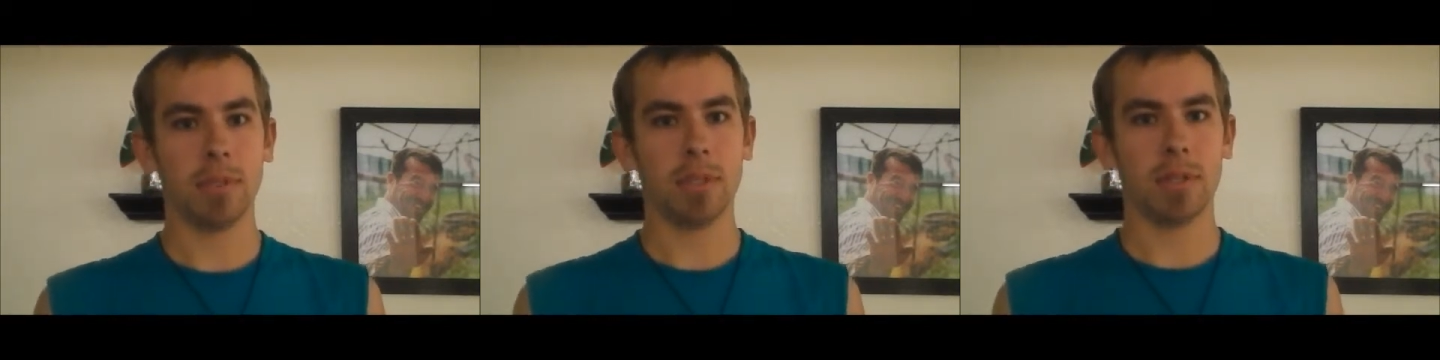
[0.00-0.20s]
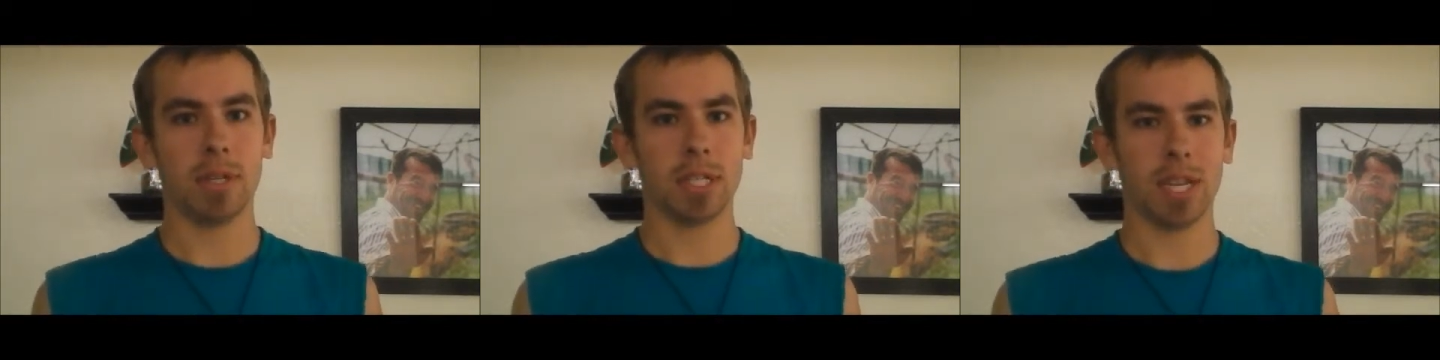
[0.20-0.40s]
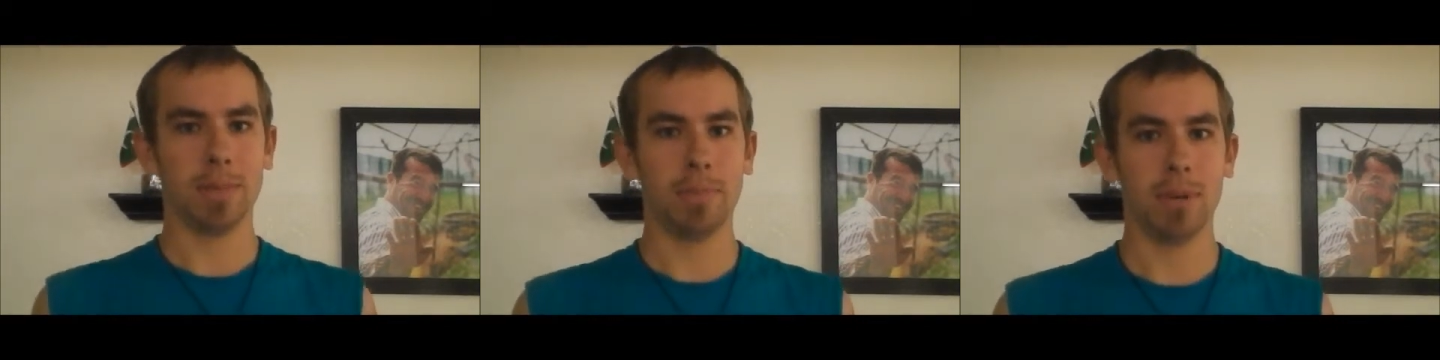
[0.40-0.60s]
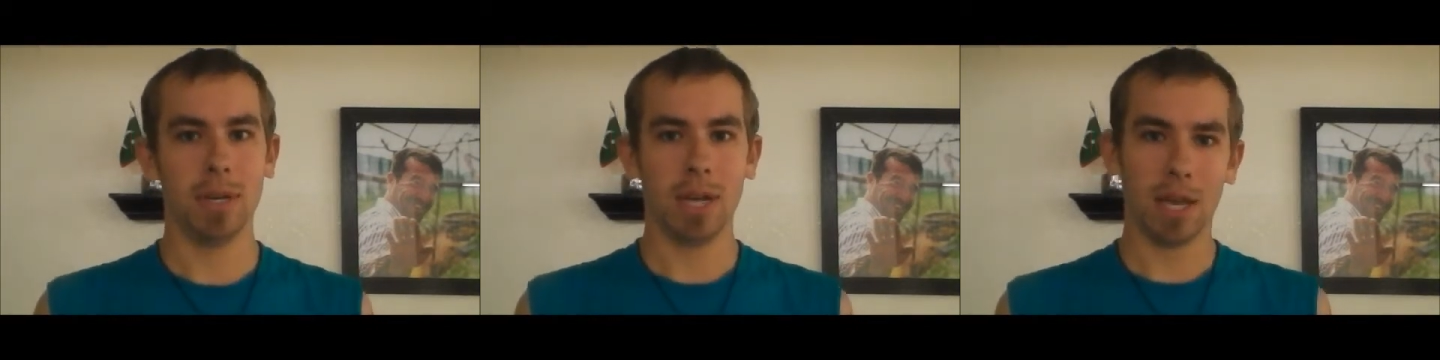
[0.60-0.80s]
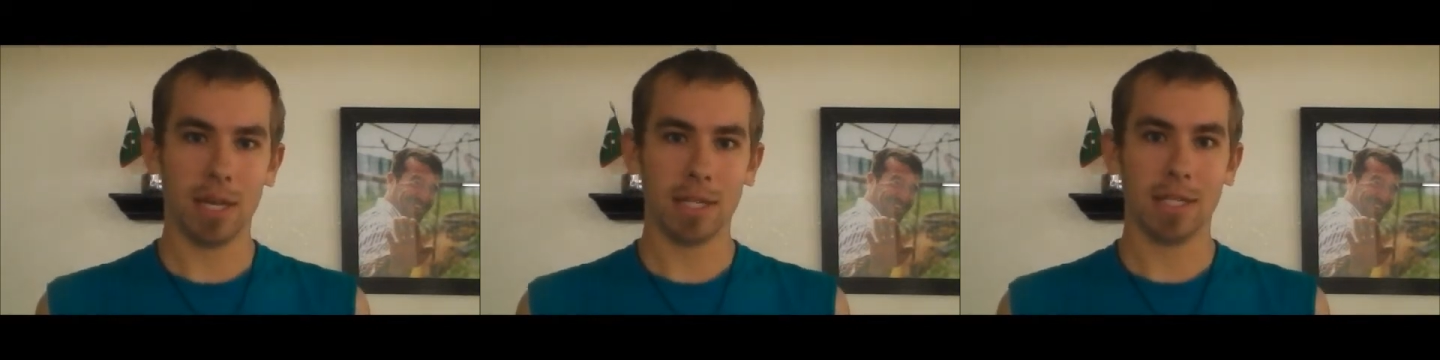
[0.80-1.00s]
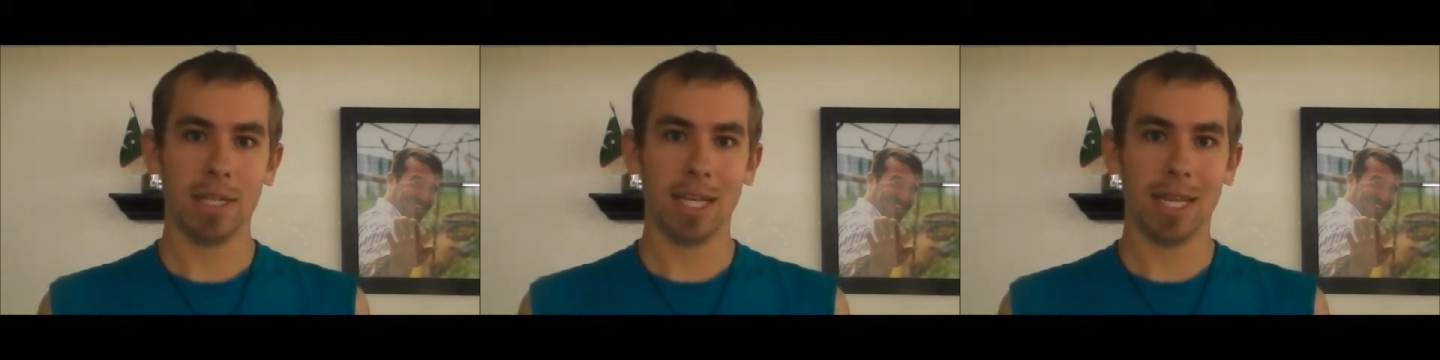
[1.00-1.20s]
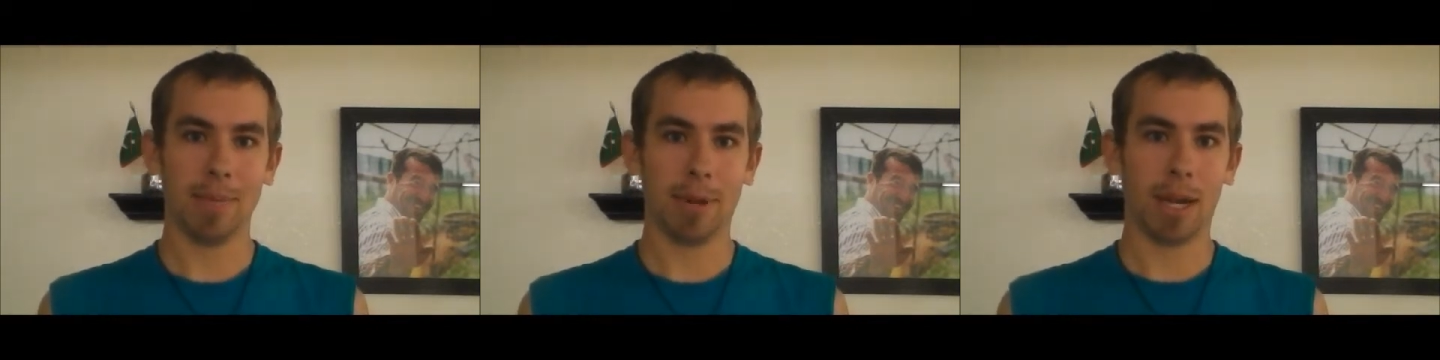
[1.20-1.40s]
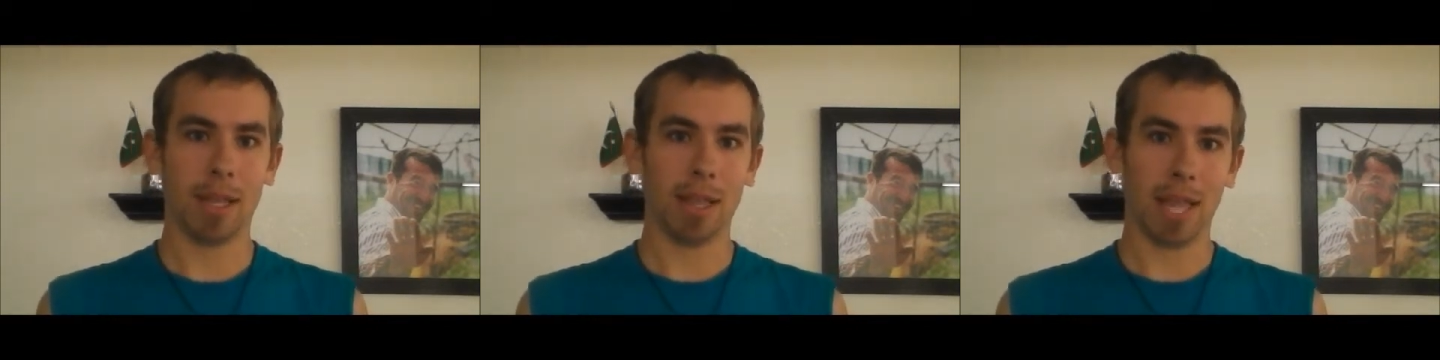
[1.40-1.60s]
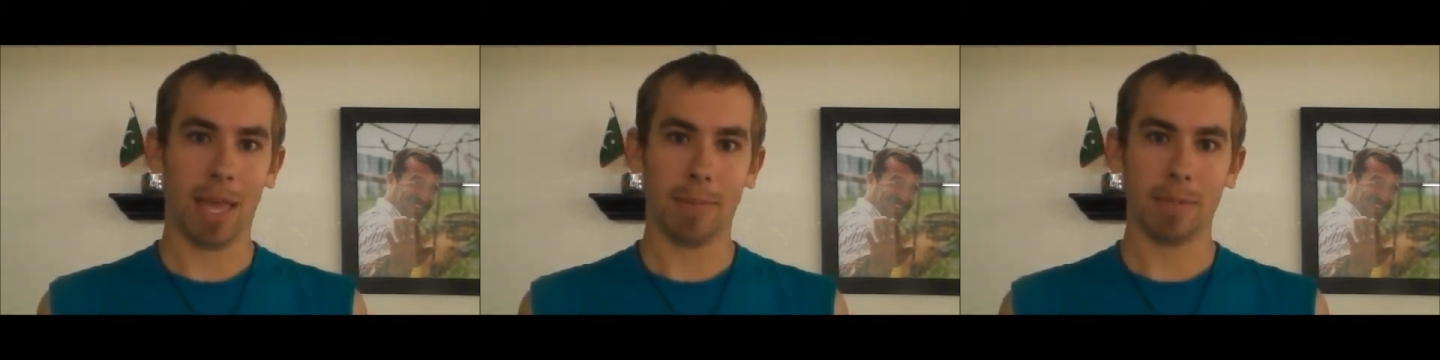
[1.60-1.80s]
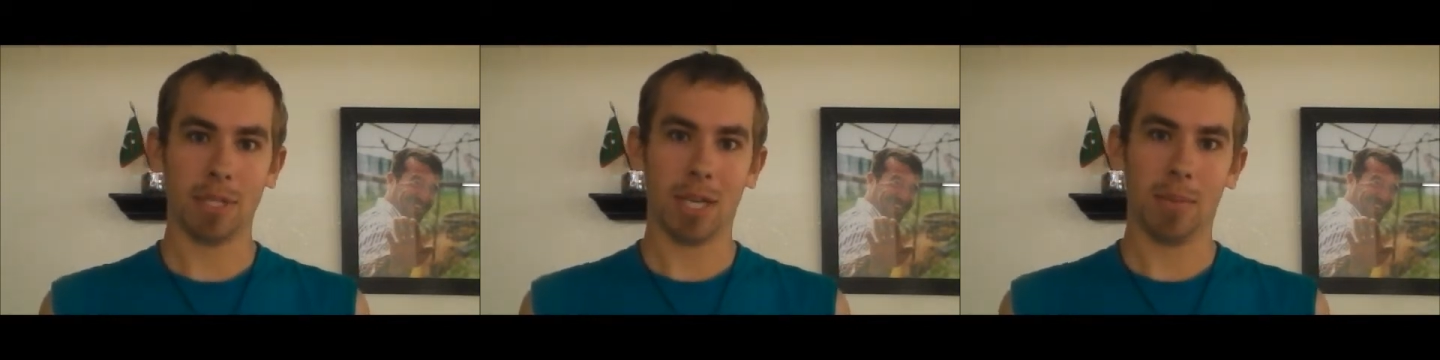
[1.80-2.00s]
to because I'm not taking my
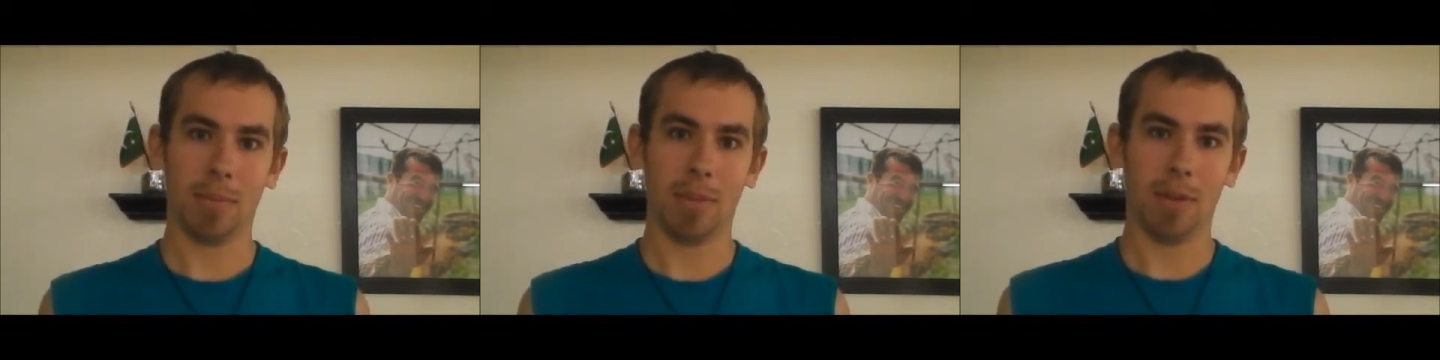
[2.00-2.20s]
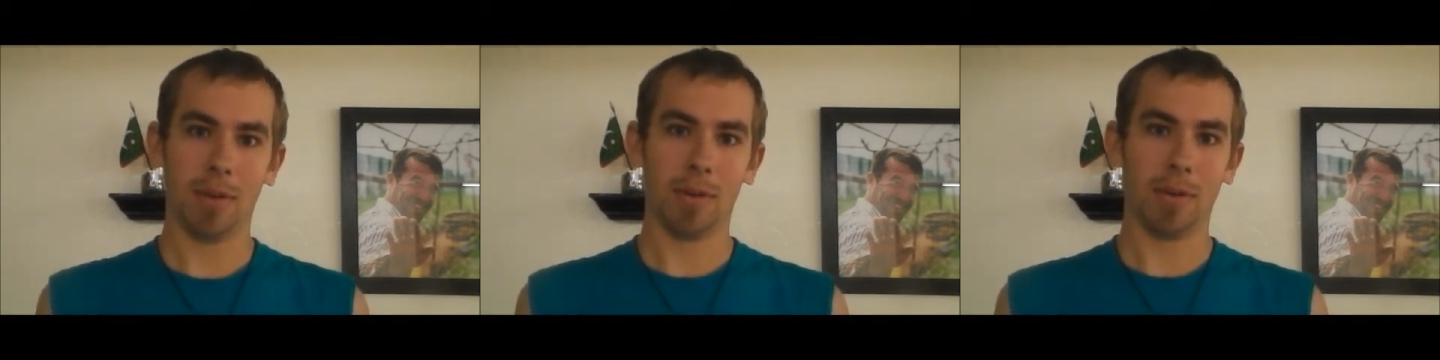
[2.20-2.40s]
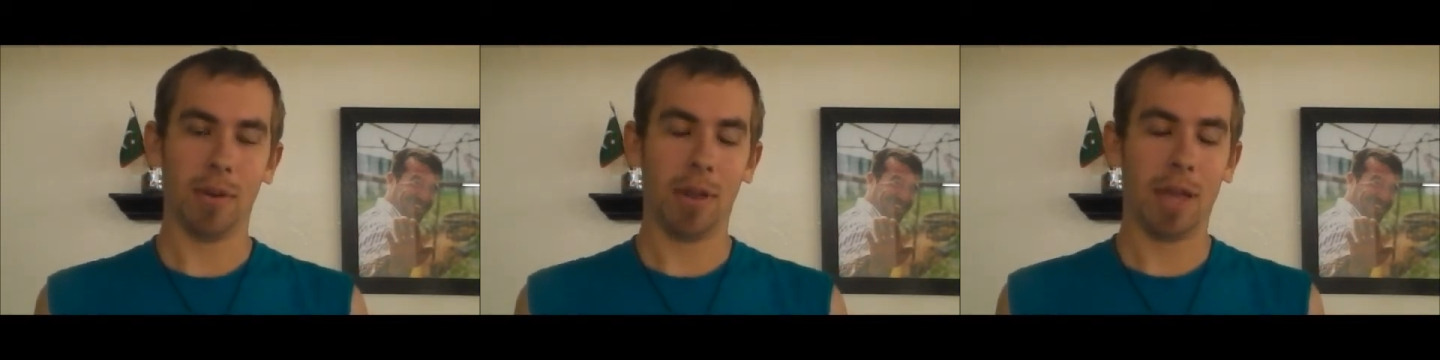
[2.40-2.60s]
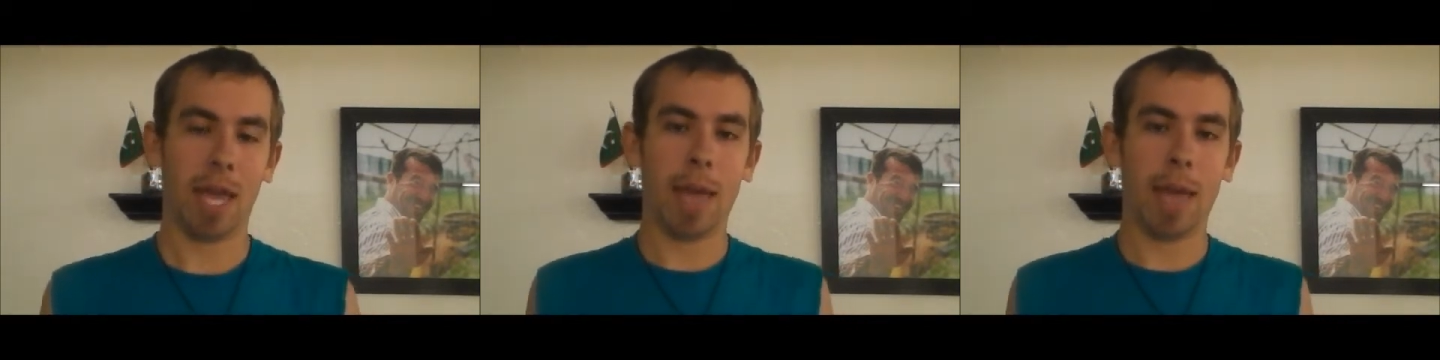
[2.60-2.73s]
laptop there.